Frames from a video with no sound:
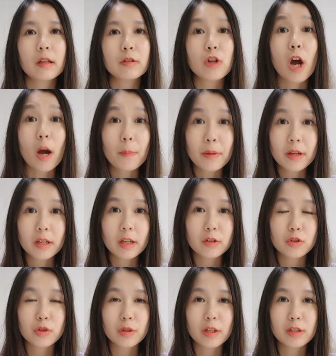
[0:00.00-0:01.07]
topic in
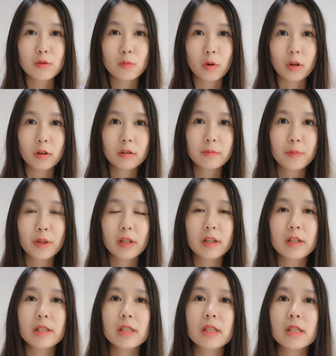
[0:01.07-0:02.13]
today's world,
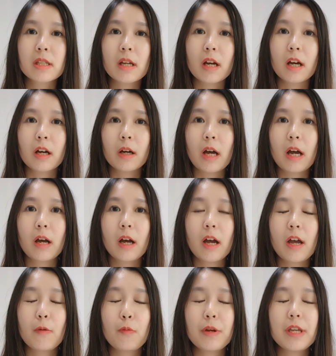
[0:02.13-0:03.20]
because
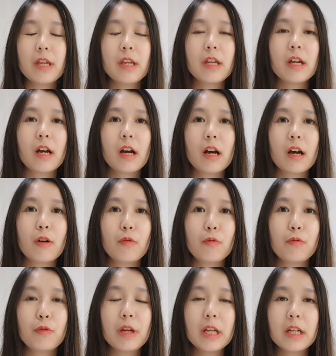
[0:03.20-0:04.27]
we
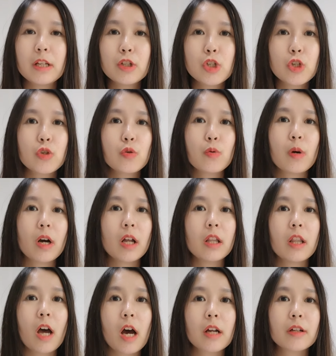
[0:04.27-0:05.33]
really do a
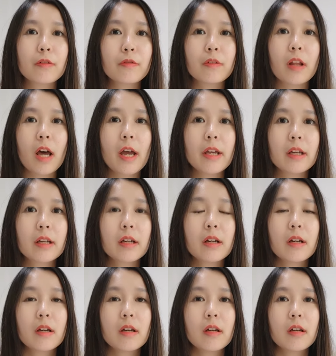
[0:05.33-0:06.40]
lot of, like,
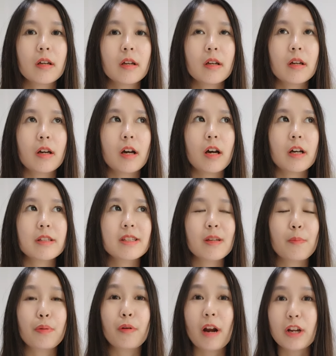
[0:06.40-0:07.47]

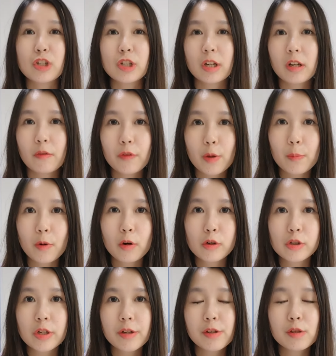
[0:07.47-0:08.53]
suppression of
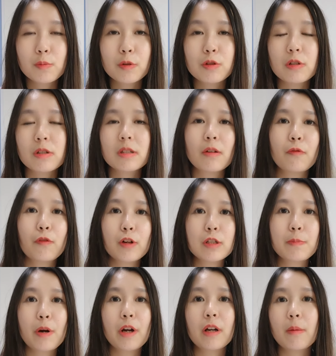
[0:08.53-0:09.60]
emotions, which is the
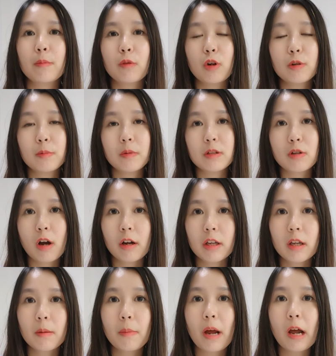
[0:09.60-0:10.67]
first part I'm going to be
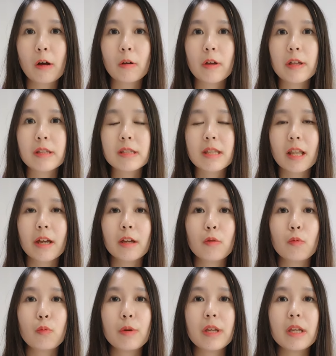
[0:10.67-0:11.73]
talking about. It's like
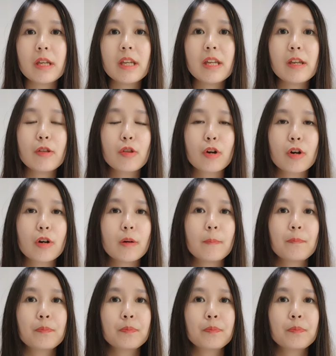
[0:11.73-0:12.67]
we either,